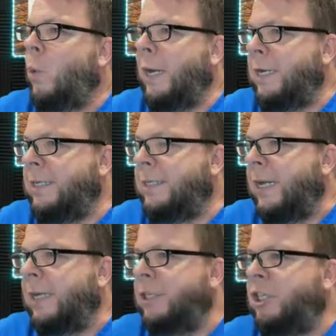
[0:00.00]
Wendy
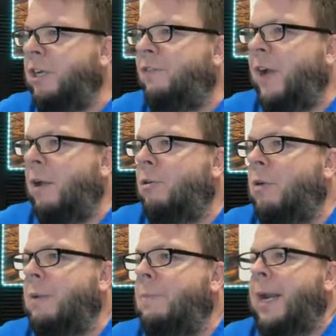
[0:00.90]
says she
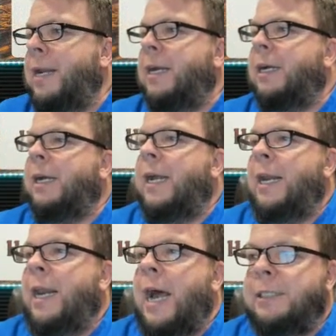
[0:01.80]
found Rehmannia
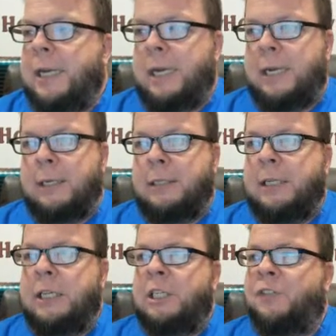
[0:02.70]
elata
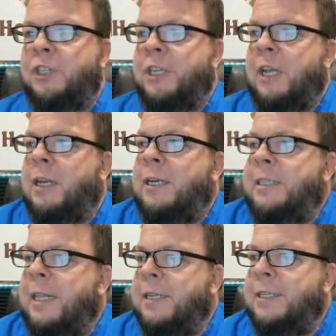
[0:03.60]
seeds for sale, and is
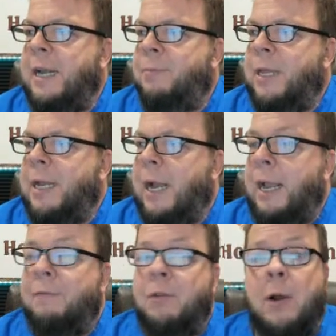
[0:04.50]
that the same thing?
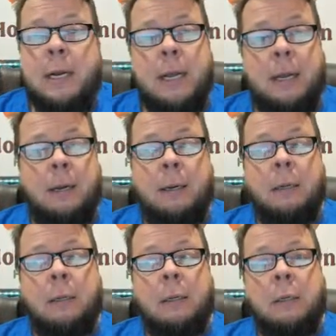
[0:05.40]
I have no idea.
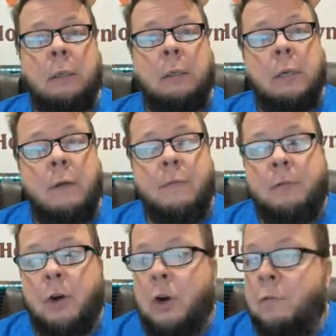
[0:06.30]
I've
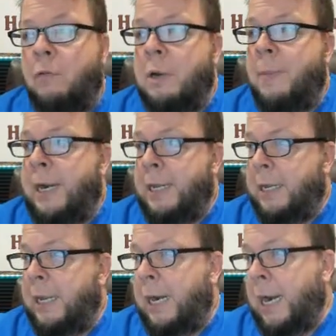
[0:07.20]
never heard of
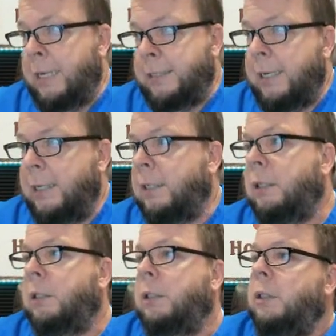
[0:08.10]
Rehmannia Elata.
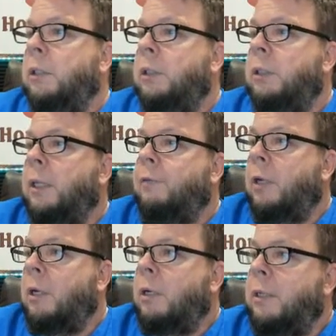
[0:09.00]
You'll have
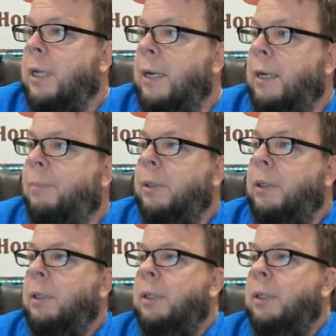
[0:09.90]
to look that up.